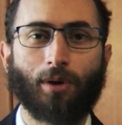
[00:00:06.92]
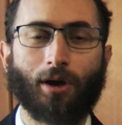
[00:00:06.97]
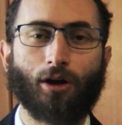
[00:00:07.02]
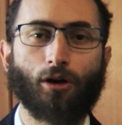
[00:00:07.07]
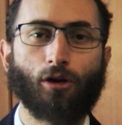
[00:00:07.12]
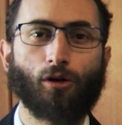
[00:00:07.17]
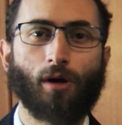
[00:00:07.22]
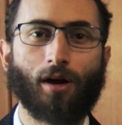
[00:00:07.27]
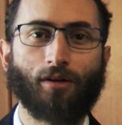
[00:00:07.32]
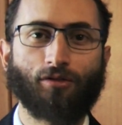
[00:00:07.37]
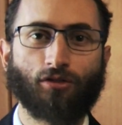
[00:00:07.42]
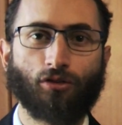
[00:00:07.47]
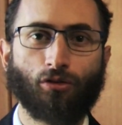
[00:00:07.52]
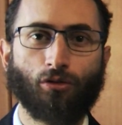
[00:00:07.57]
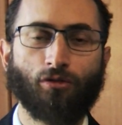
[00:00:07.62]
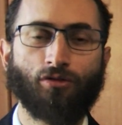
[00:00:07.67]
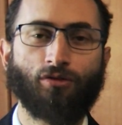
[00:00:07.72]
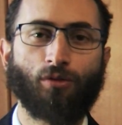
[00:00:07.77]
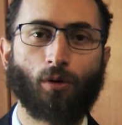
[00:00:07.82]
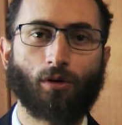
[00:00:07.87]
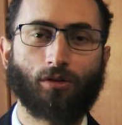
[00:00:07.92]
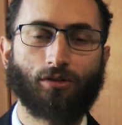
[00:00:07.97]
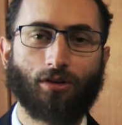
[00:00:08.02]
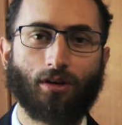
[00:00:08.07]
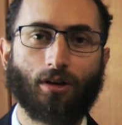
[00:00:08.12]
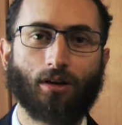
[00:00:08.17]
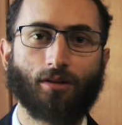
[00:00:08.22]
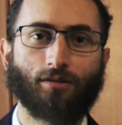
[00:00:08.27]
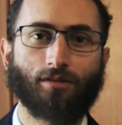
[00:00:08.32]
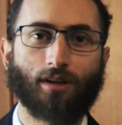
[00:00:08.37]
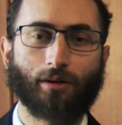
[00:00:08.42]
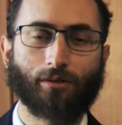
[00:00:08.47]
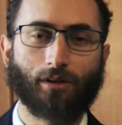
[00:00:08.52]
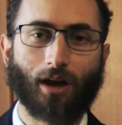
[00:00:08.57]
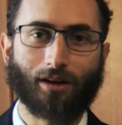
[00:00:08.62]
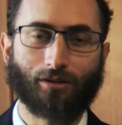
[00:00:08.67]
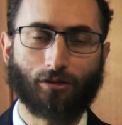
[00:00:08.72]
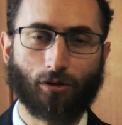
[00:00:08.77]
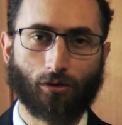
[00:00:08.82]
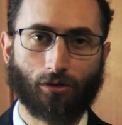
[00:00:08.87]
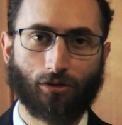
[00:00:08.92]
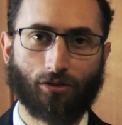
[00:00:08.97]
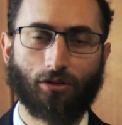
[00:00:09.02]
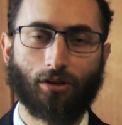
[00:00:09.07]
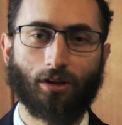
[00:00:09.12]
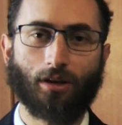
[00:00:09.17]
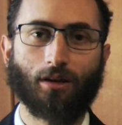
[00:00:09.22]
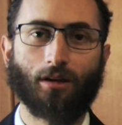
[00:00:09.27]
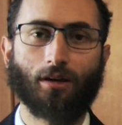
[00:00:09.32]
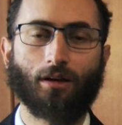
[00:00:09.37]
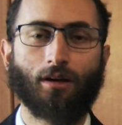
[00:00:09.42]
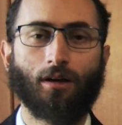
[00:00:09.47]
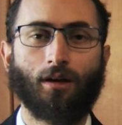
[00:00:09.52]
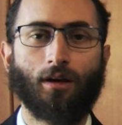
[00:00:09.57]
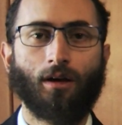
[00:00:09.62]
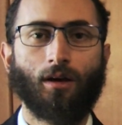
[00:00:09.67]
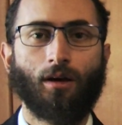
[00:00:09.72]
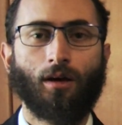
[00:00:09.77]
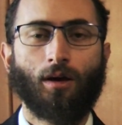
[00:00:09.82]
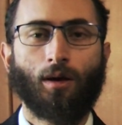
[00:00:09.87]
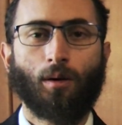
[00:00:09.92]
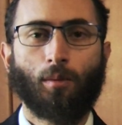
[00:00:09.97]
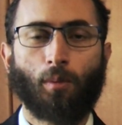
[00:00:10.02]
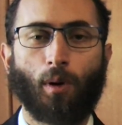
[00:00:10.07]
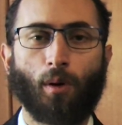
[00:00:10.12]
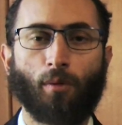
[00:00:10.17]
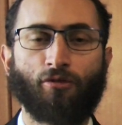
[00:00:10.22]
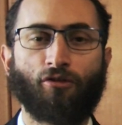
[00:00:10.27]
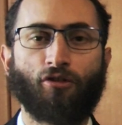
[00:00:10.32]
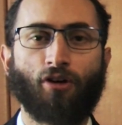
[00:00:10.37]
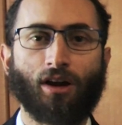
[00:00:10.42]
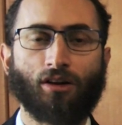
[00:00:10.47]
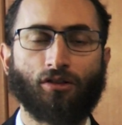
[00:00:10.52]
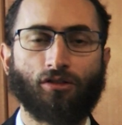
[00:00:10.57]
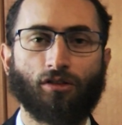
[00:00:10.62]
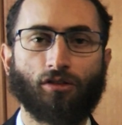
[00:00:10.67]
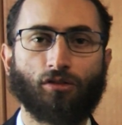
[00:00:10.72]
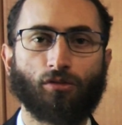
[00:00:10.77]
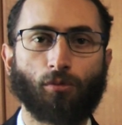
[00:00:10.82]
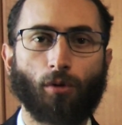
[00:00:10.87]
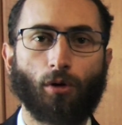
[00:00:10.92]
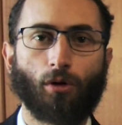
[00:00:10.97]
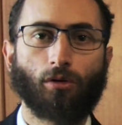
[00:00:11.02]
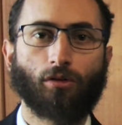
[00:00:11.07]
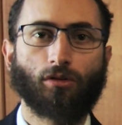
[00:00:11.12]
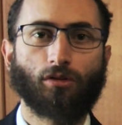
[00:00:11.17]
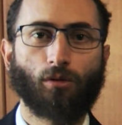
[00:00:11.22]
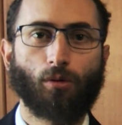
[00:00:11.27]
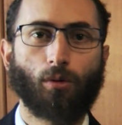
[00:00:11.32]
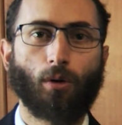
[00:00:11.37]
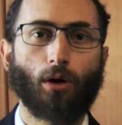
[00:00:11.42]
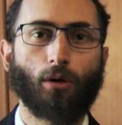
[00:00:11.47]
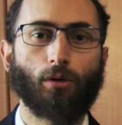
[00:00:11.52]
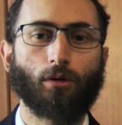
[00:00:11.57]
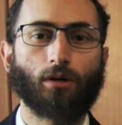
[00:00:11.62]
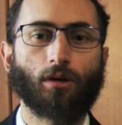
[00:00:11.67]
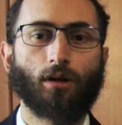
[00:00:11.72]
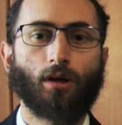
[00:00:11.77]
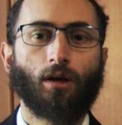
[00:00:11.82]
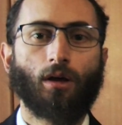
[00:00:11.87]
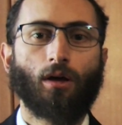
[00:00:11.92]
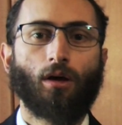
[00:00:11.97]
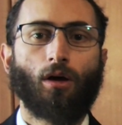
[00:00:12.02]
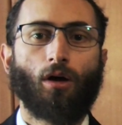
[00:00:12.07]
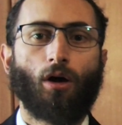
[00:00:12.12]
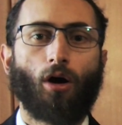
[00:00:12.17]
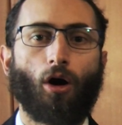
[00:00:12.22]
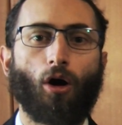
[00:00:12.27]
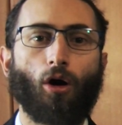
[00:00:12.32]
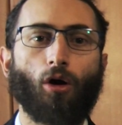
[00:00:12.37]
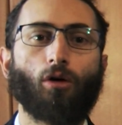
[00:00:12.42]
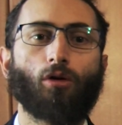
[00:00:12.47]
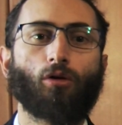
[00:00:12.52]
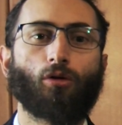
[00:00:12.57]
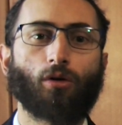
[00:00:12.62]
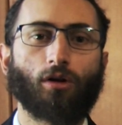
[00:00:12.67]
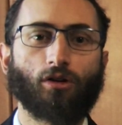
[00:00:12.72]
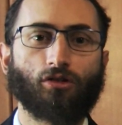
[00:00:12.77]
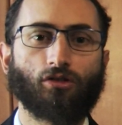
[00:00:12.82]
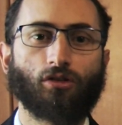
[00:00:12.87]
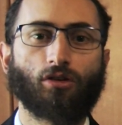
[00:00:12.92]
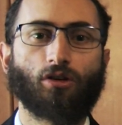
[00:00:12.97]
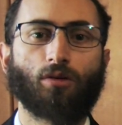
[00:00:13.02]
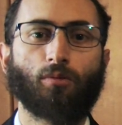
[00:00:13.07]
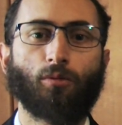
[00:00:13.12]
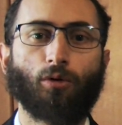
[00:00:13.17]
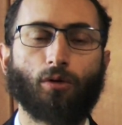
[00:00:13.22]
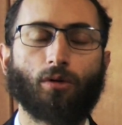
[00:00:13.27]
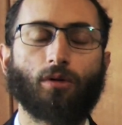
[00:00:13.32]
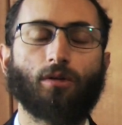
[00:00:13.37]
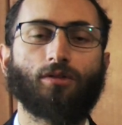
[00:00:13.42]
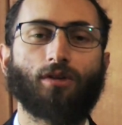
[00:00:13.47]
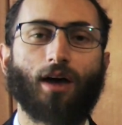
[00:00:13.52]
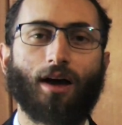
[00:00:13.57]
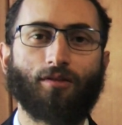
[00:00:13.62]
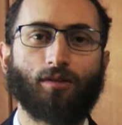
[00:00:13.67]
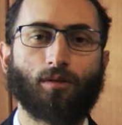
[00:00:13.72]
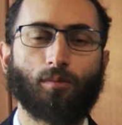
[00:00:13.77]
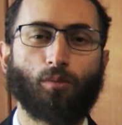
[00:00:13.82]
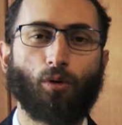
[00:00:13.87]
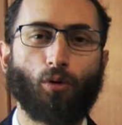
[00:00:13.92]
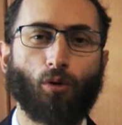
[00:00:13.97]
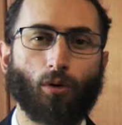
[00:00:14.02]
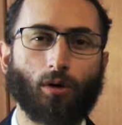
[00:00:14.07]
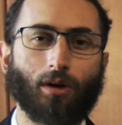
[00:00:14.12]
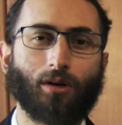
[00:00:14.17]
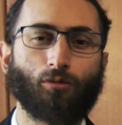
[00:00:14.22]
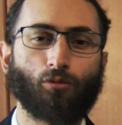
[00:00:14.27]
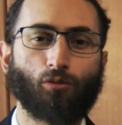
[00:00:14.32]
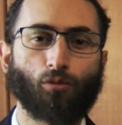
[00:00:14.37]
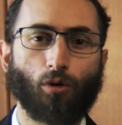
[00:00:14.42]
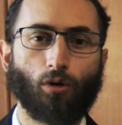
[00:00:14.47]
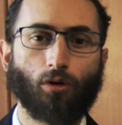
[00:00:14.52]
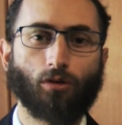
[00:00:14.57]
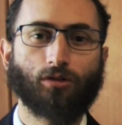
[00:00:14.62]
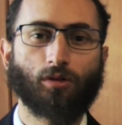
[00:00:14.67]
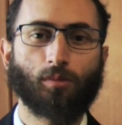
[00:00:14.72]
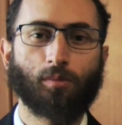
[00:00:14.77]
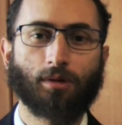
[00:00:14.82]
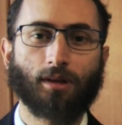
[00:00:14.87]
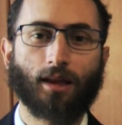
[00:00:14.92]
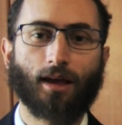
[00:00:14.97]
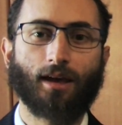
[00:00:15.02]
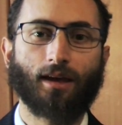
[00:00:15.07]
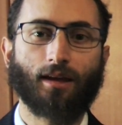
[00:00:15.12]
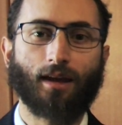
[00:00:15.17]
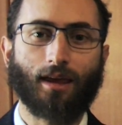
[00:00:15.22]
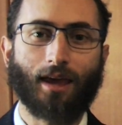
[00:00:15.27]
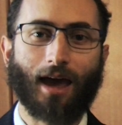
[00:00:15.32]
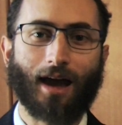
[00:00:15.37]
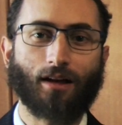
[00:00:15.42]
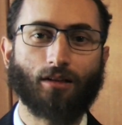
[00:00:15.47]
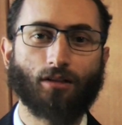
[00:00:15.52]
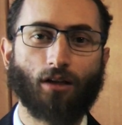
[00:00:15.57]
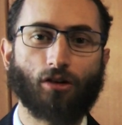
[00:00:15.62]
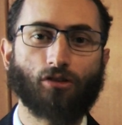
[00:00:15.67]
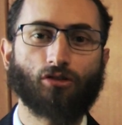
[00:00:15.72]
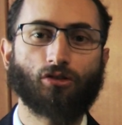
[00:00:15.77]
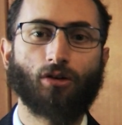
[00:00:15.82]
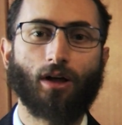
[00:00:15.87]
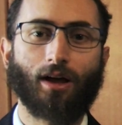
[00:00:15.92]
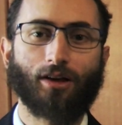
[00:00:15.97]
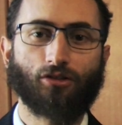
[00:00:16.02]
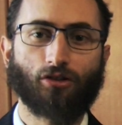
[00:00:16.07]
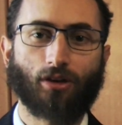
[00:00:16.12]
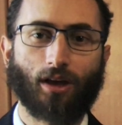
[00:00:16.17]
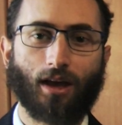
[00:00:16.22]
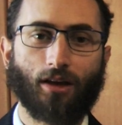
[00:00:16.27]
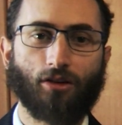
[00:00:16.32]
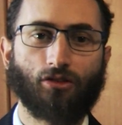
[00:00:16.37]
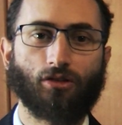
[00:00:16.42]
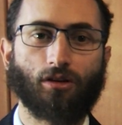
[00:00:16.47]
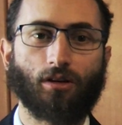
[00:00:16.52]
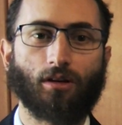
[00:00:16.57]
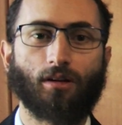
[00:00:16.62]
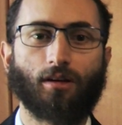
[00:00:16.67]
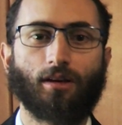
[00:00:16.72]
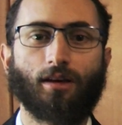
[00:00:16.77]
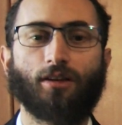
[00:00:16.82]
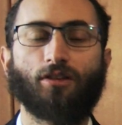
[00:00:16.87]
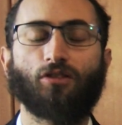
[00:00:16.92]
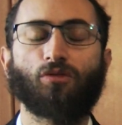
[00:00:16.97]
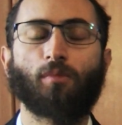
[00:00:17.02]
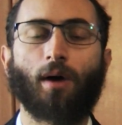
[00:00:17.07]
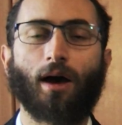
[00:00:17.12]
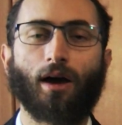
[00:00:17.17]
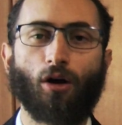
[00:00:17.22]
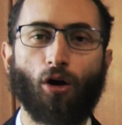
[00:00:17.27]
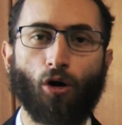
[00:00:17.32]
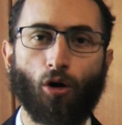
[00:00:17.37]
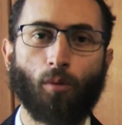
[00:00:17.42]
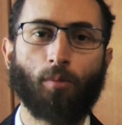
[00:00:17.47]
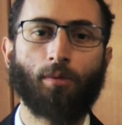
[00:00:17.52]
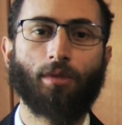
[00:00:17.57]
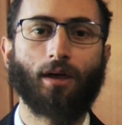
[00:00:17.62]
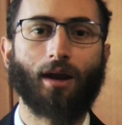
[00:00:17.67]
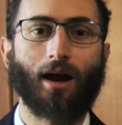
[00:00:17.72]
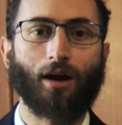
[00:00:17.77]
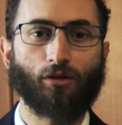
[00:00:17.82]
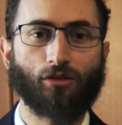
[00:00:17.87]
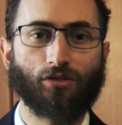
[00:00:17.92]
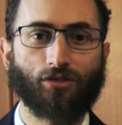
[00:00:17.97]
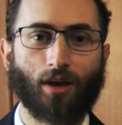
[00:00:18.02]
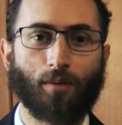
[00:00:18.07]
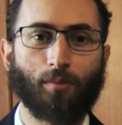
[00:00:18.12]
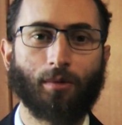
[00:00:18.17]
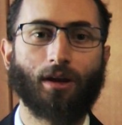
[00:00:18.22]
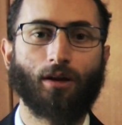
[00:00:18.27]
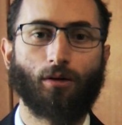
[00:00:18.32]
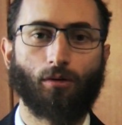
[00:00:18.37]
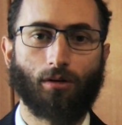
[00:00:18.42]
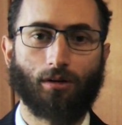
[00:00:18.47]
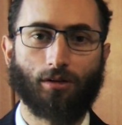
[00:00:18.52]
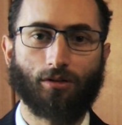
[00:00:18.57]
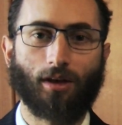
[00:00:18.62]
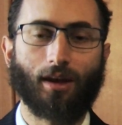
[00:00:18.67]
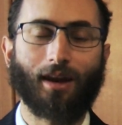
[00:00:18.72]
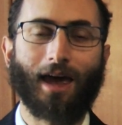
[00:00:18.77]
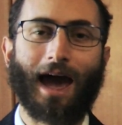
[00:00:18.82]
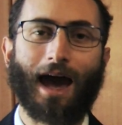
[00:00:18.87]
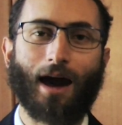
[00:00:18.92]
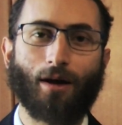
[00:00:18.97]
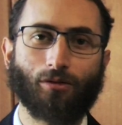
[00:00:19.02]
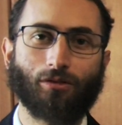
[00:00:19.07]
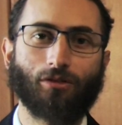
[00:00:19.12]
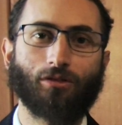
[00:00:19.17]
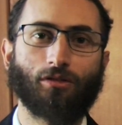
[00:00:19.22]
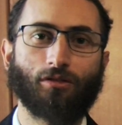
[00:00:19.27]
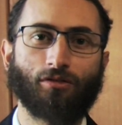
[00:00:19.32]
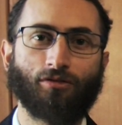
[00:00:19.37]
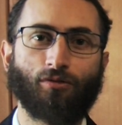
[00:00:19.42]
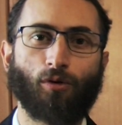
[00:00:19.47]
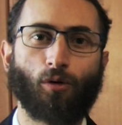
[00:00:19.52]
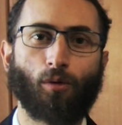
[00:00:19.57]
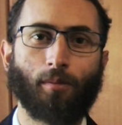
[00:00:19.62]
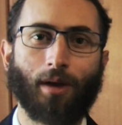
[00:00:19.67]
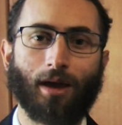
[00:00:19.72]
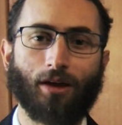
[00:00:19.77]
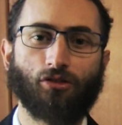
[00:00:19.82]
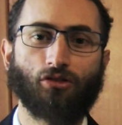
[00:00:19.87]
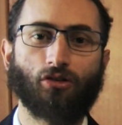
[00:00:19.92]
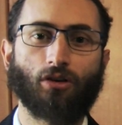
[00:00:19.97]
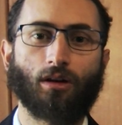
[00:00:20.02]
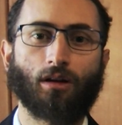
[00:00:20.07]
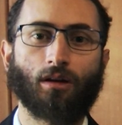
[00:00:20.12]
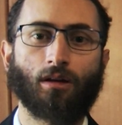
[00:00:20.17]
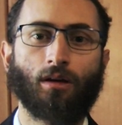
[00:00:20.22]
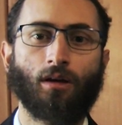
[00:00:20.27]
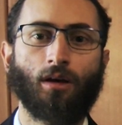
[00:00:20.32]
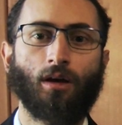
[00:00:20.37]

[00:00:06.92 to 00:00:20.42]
paragraph 214 of Laudato Si, Pope Francis wrote, quote, "All Christian communities have an important role to play in ecological education. It is my hope that our seminaries and houses of formation